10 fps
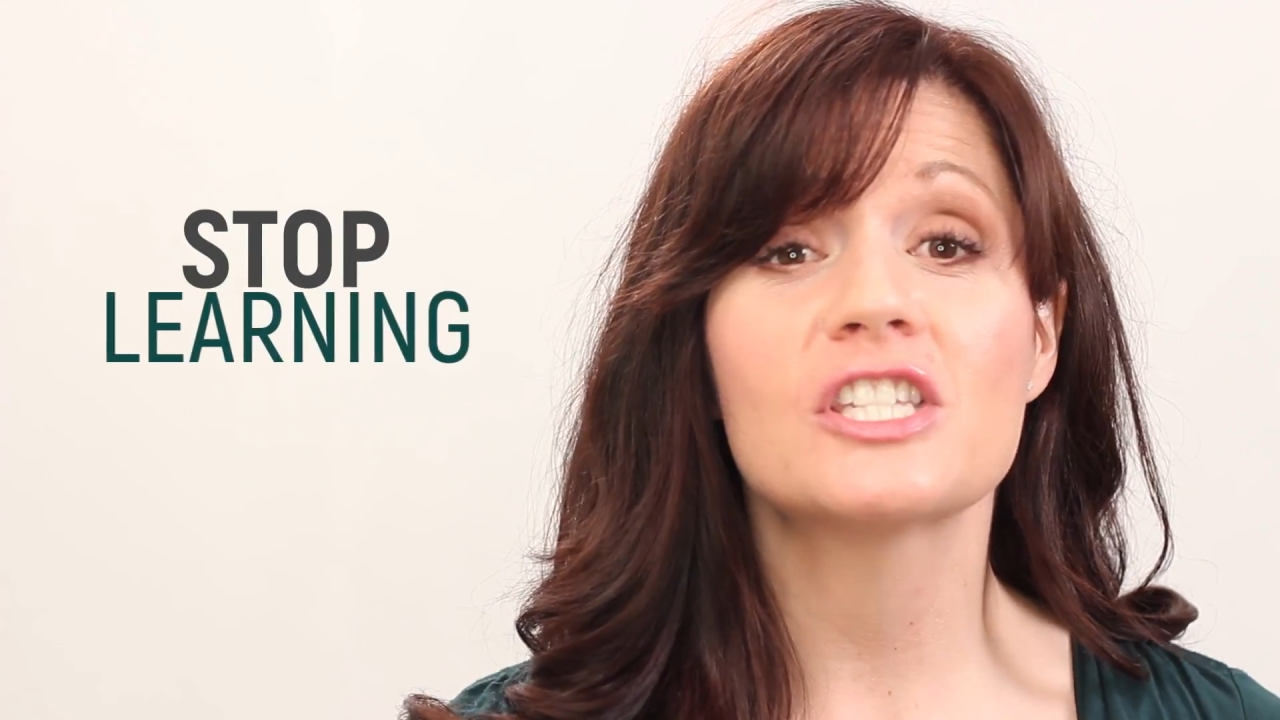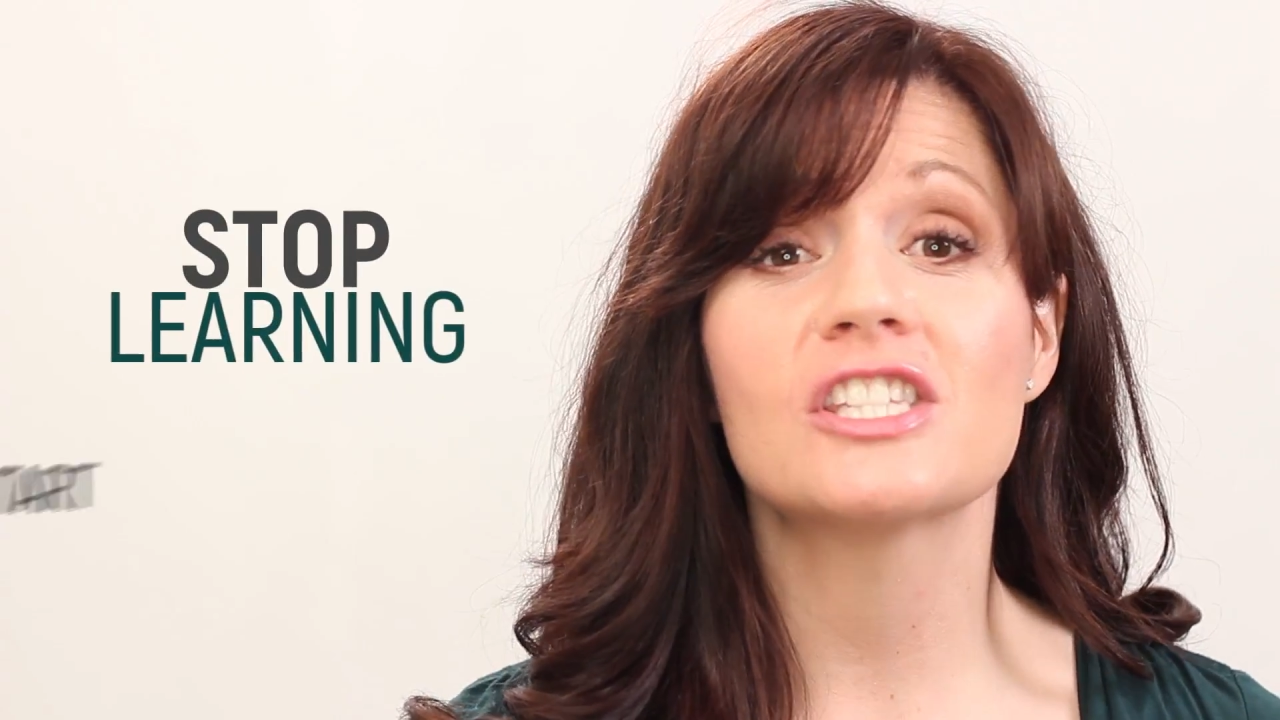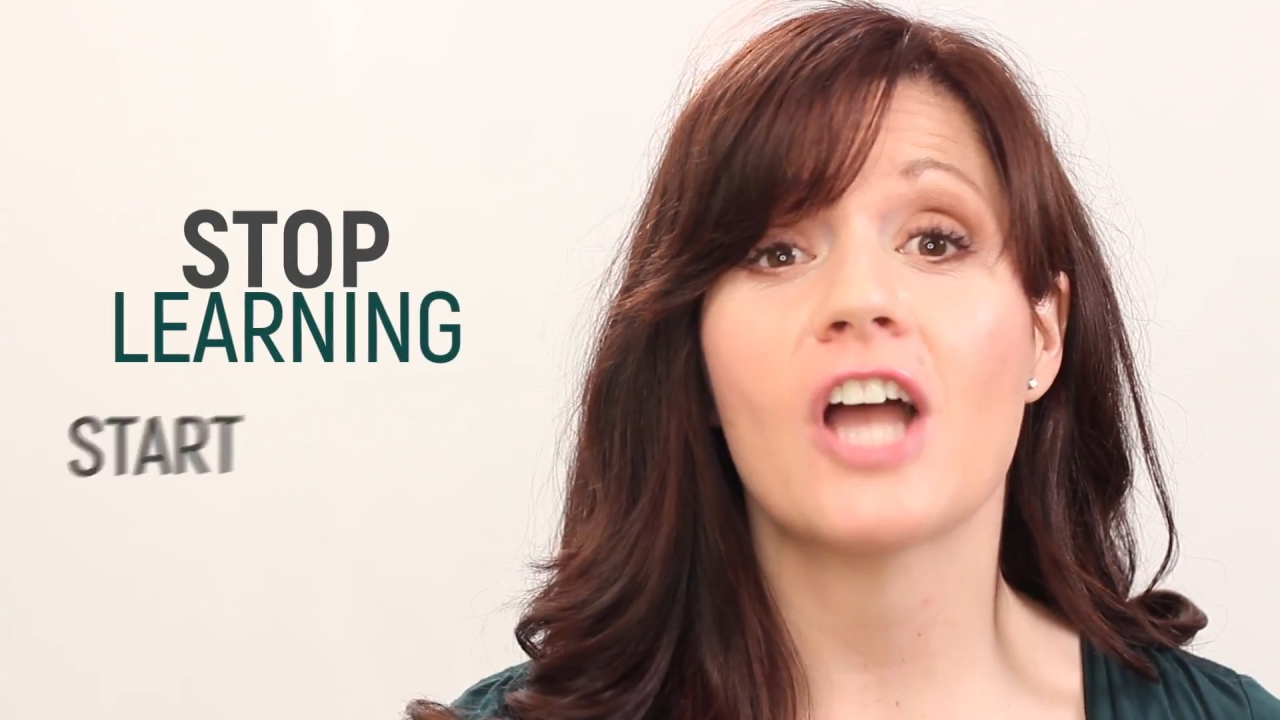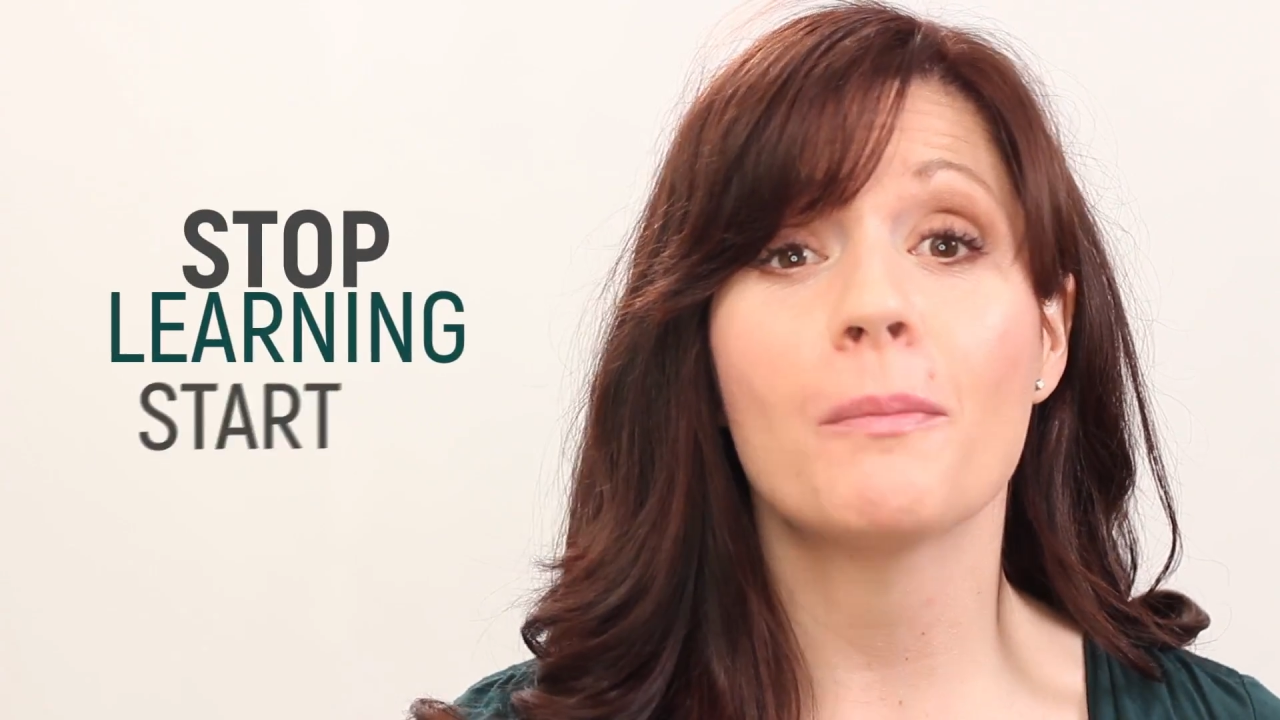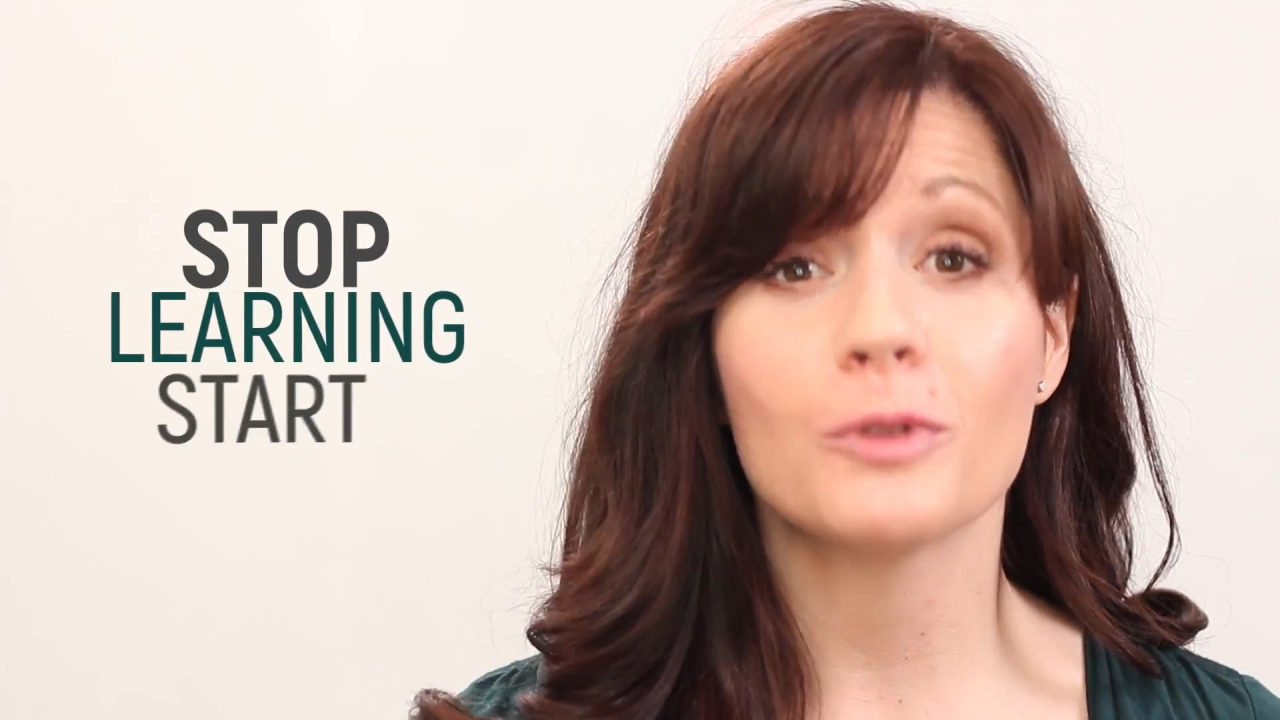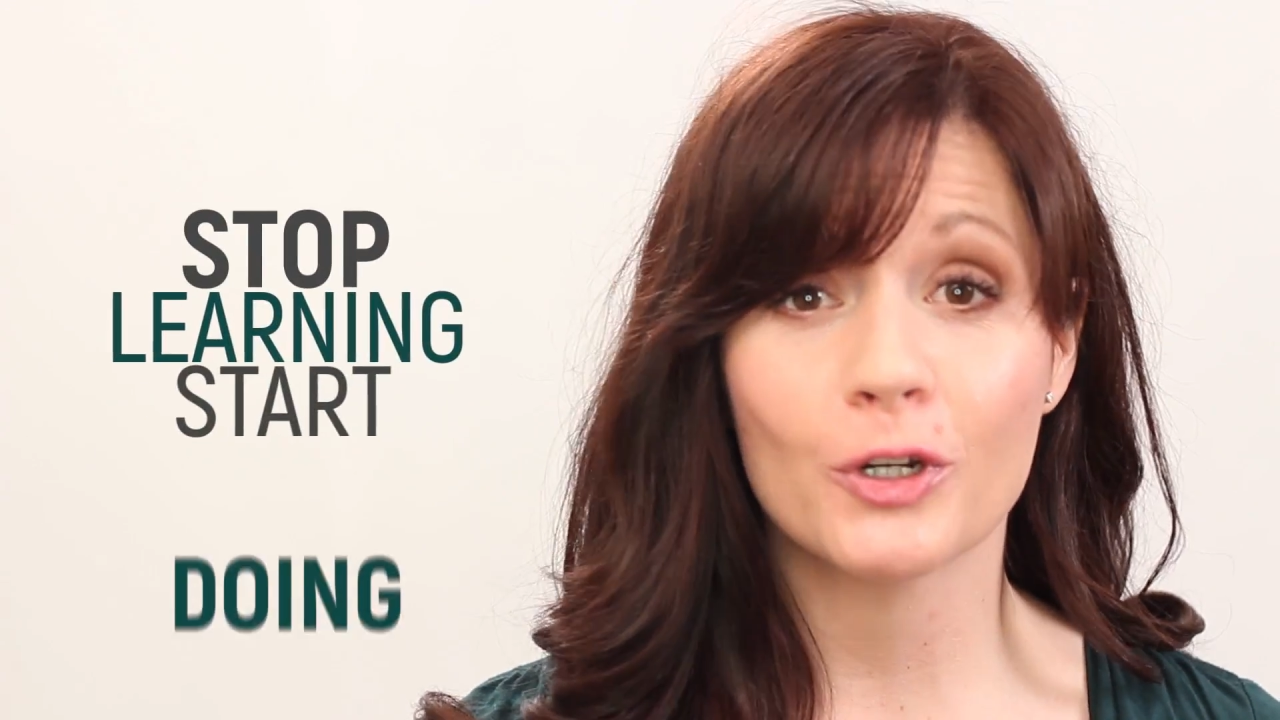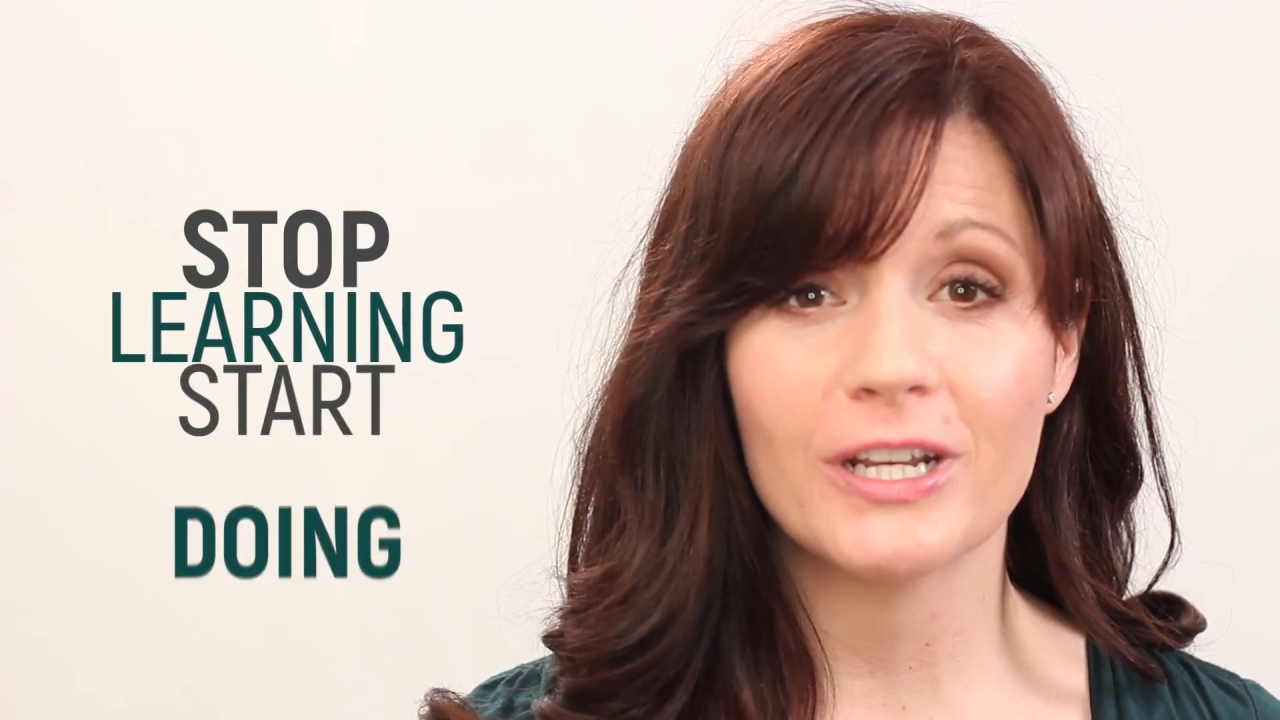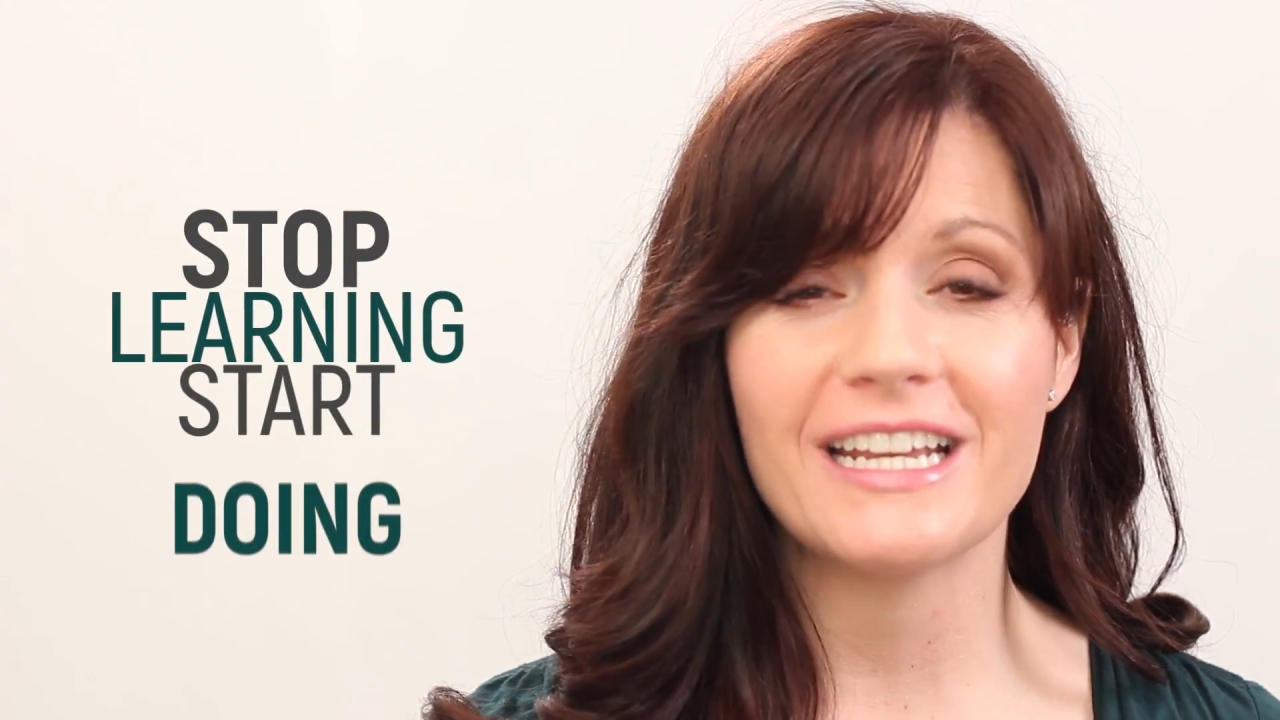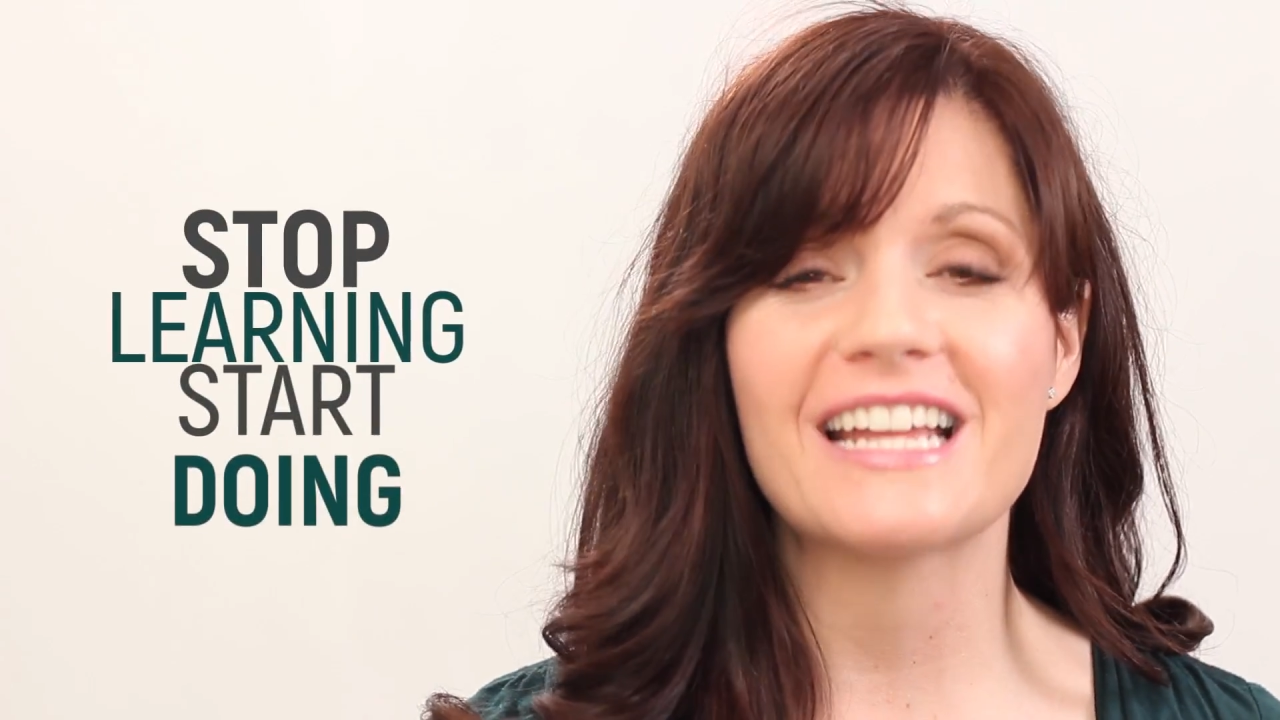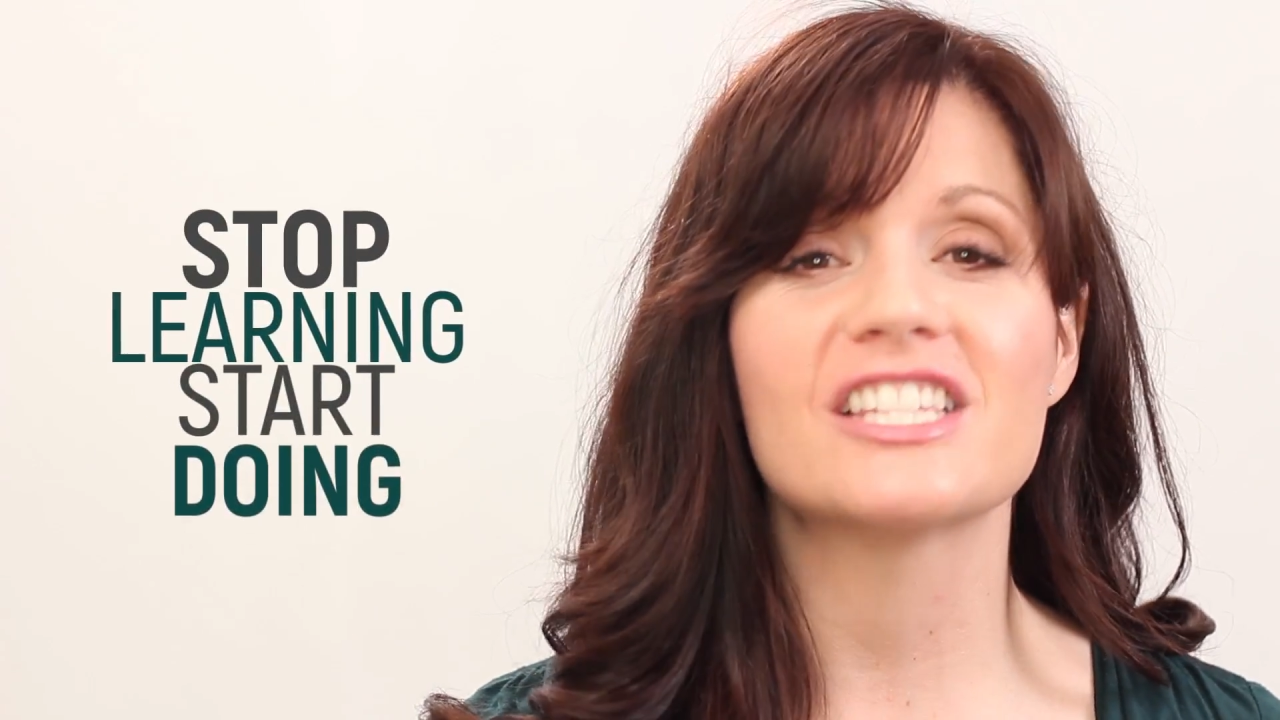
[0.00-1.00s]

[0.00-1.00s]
stop learning